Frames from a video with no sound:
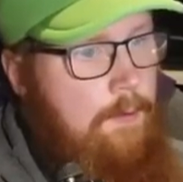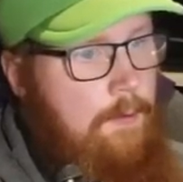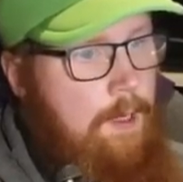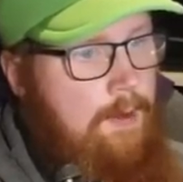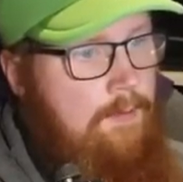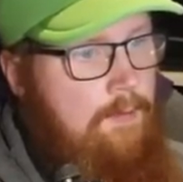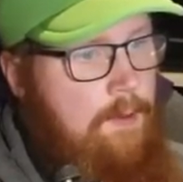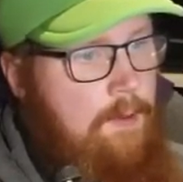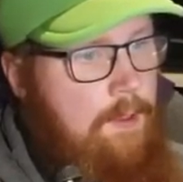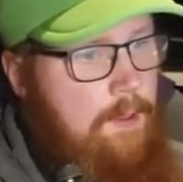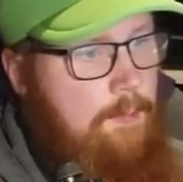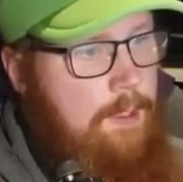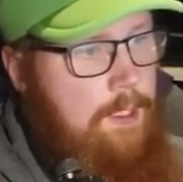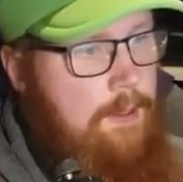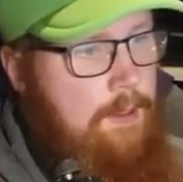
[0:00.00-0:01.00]
do you have to like
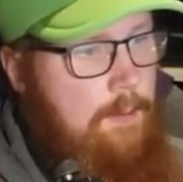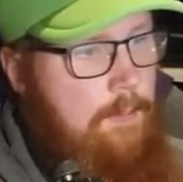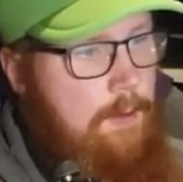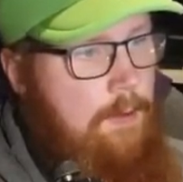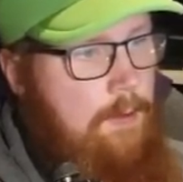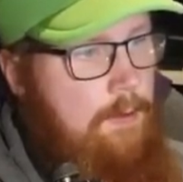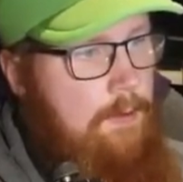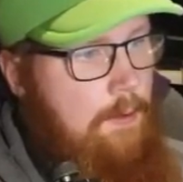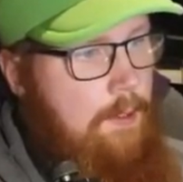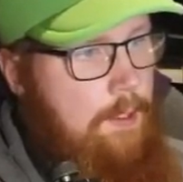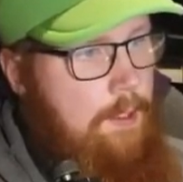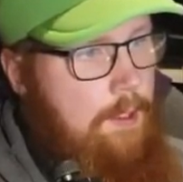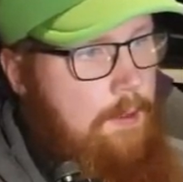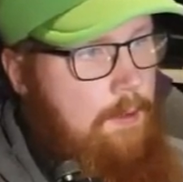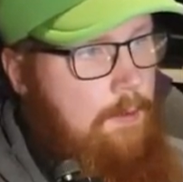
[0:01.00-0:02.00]
beat them all? I
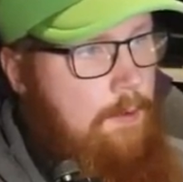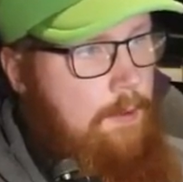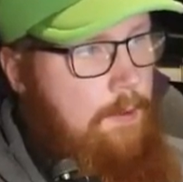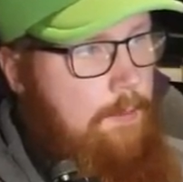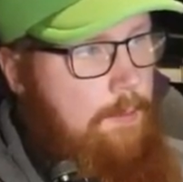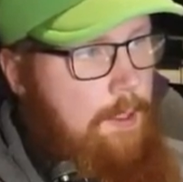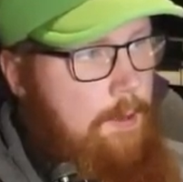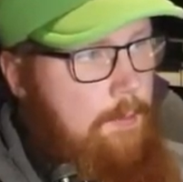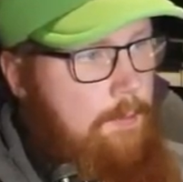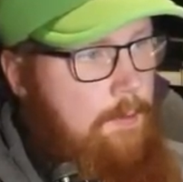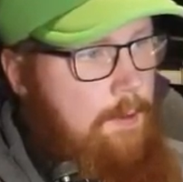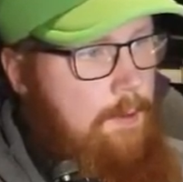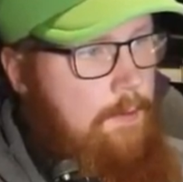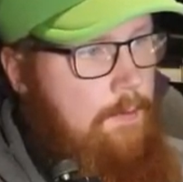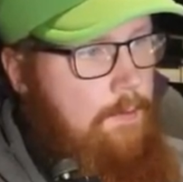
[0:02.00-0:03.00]
can't go in the pipe, so
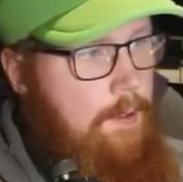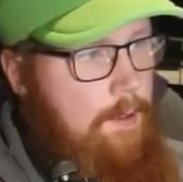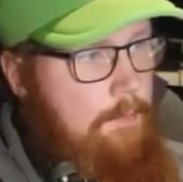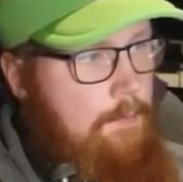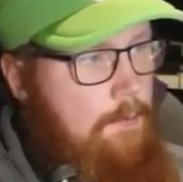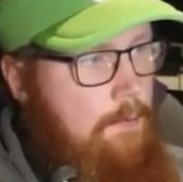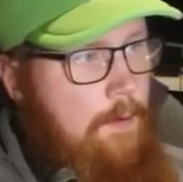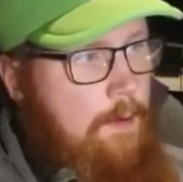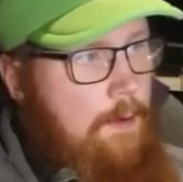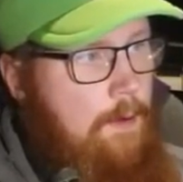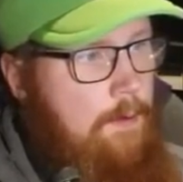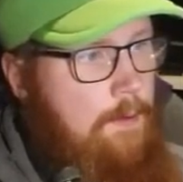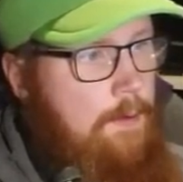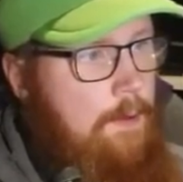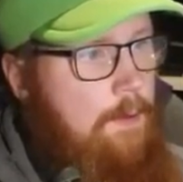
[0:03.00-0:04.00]
I guess I have to.
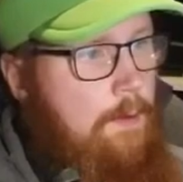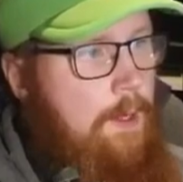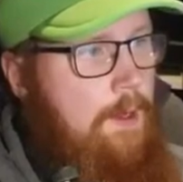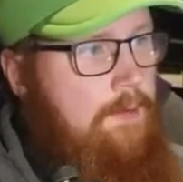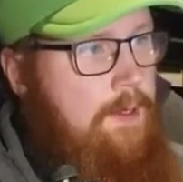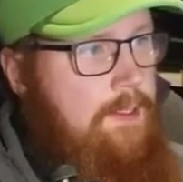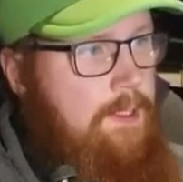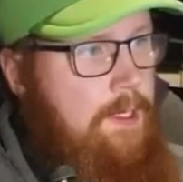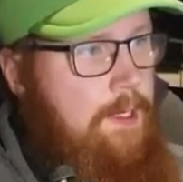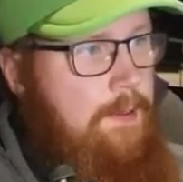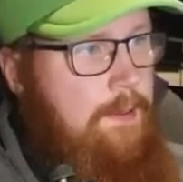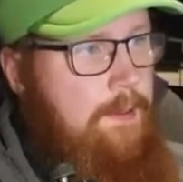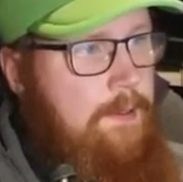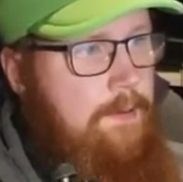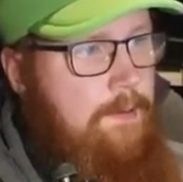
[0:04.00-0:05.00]
Oh, do, oh, you have to actually
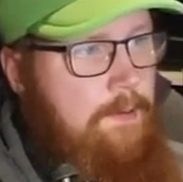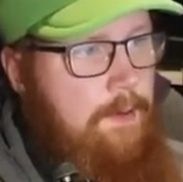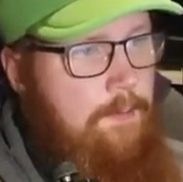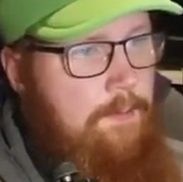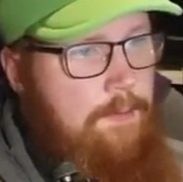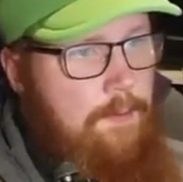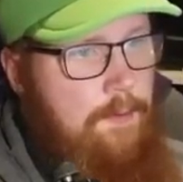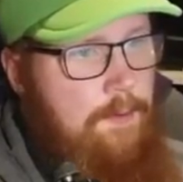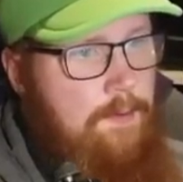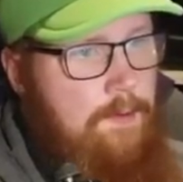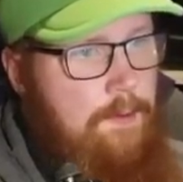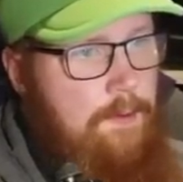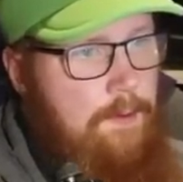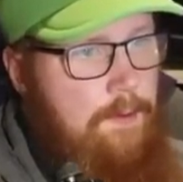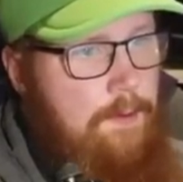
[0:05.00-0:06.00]
hit this. I'm
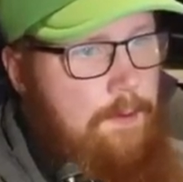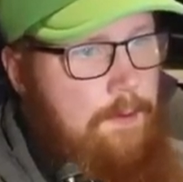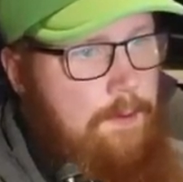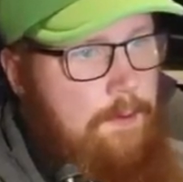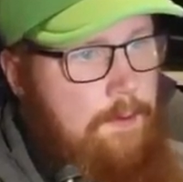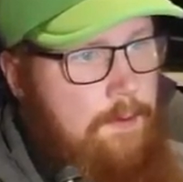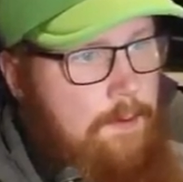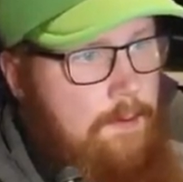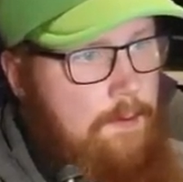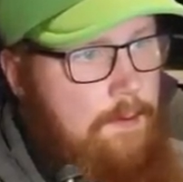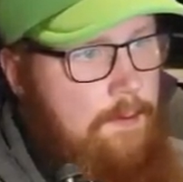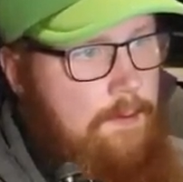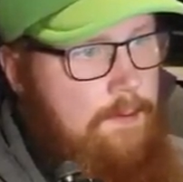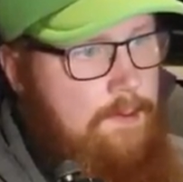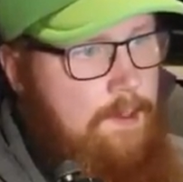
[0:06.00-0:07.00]
silly.
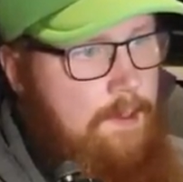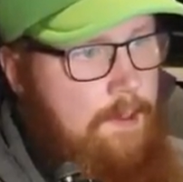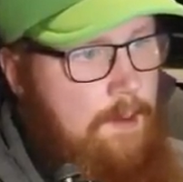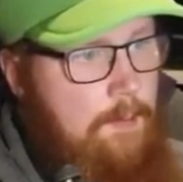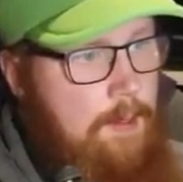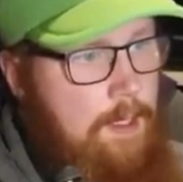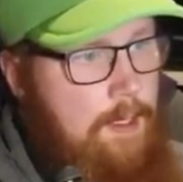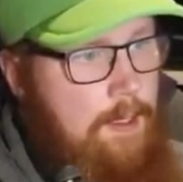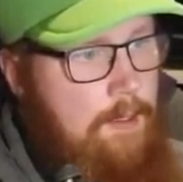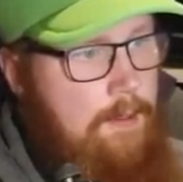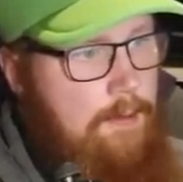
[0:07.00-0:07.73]
Silly me.